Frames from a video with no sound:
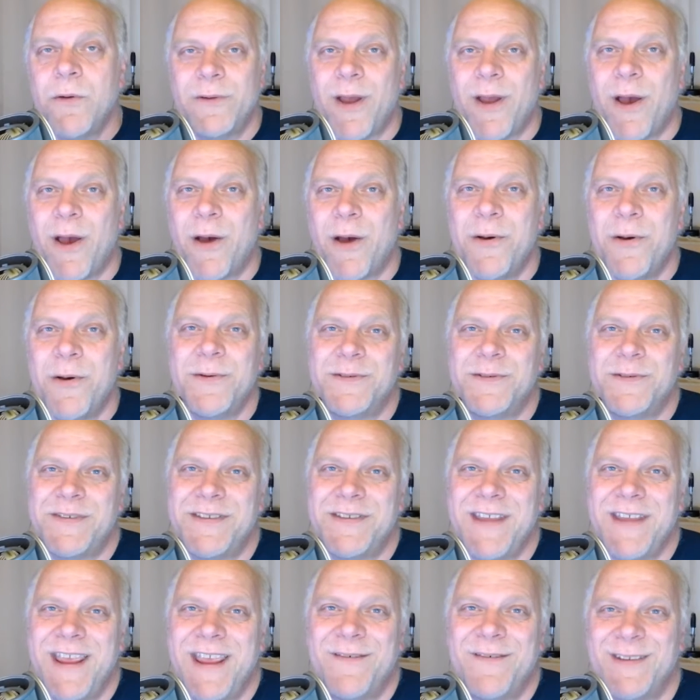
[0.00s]
don't know
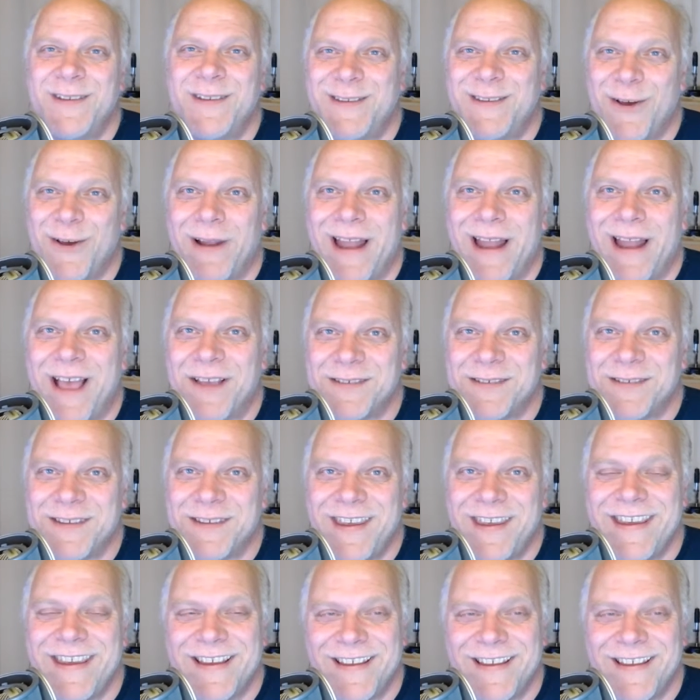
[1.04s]
who Stephen
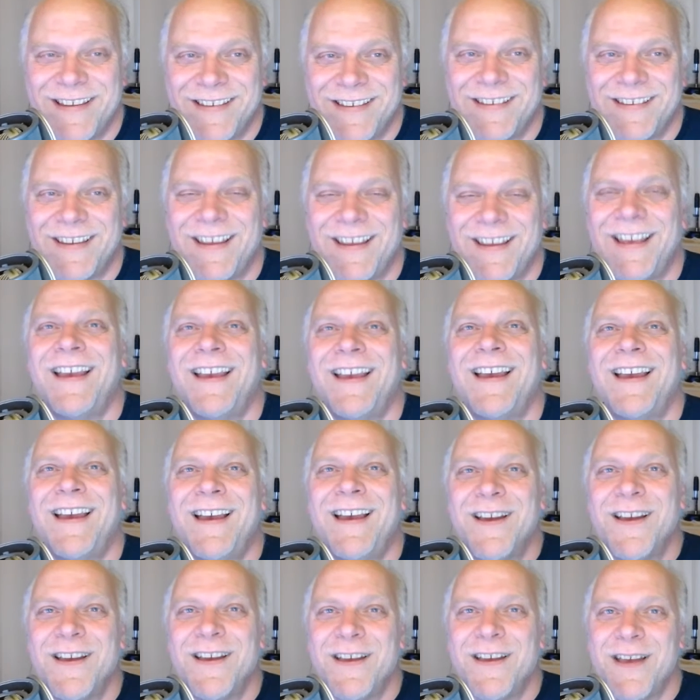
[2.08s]
Tobolowski is,
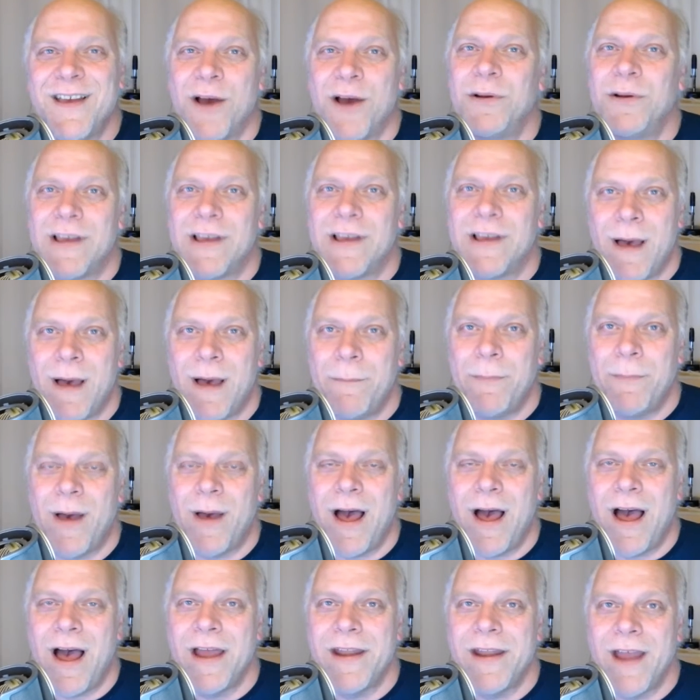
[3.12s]
go look him up
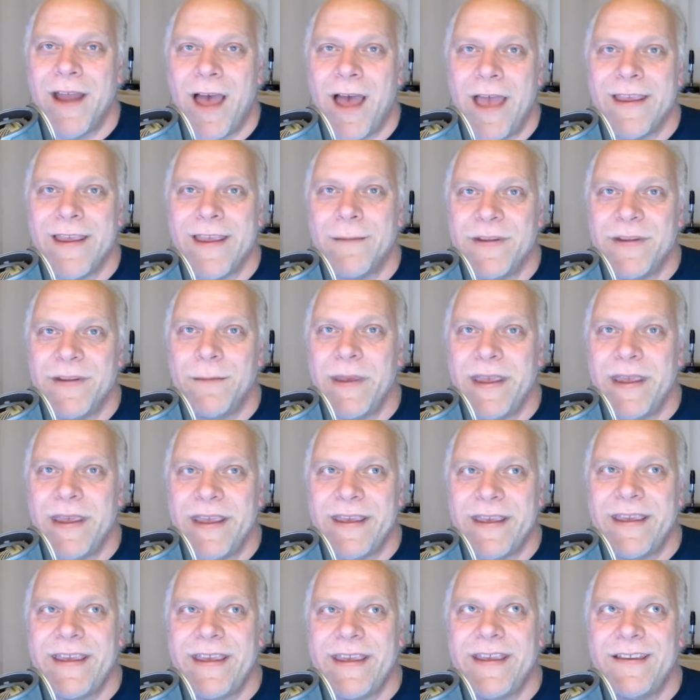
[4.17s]
on
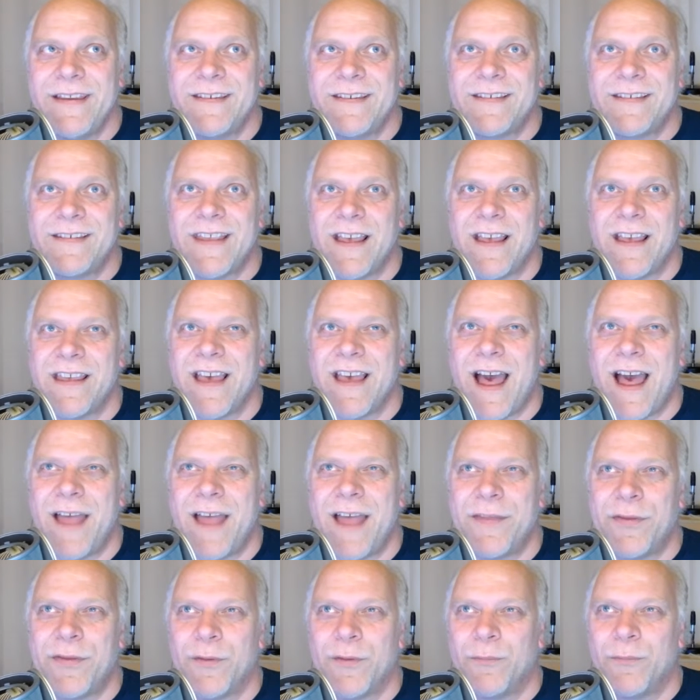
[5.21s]
IMDb. He's
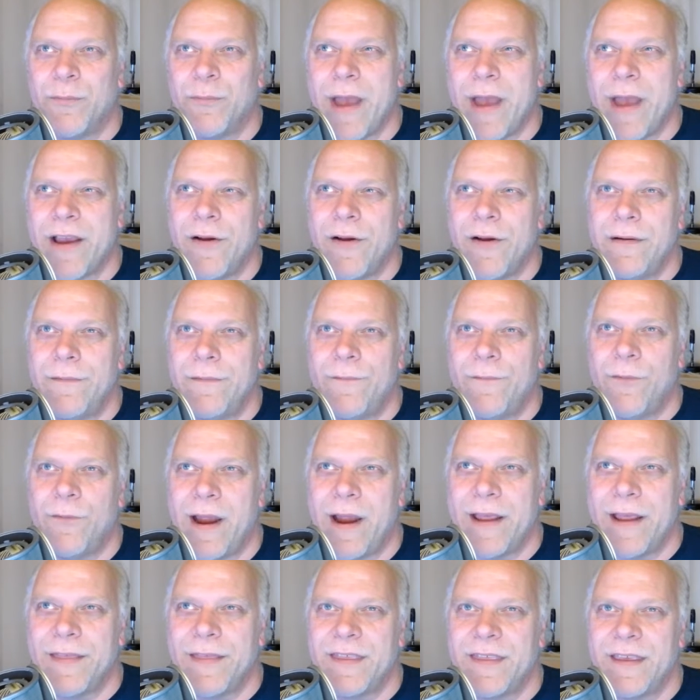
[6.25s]
got the record
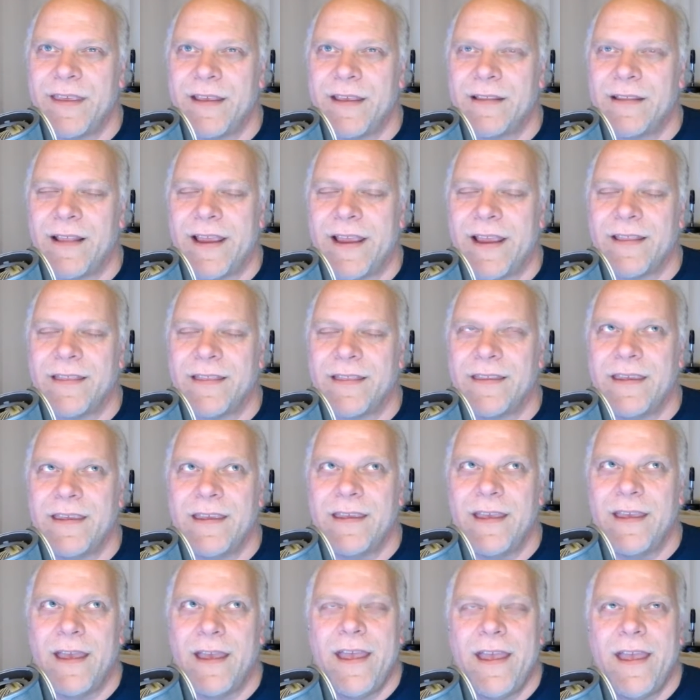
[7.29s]
for, I think, like
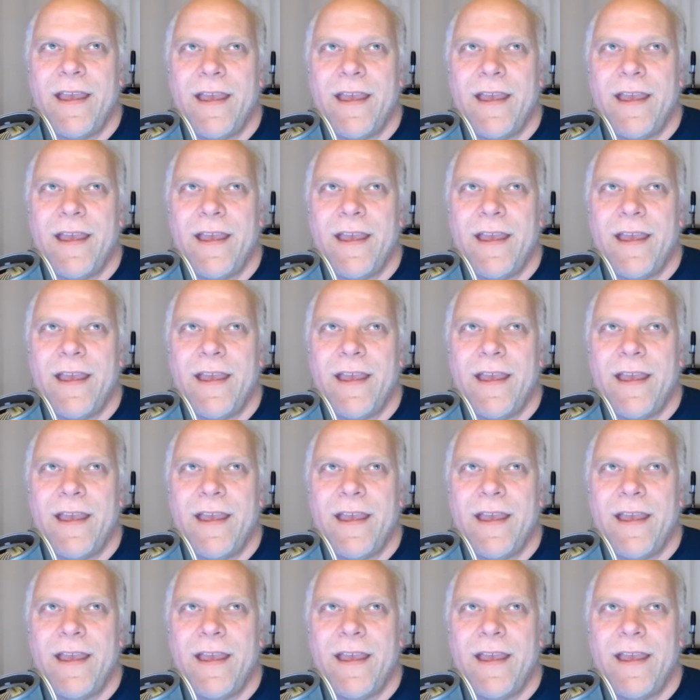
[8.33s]
the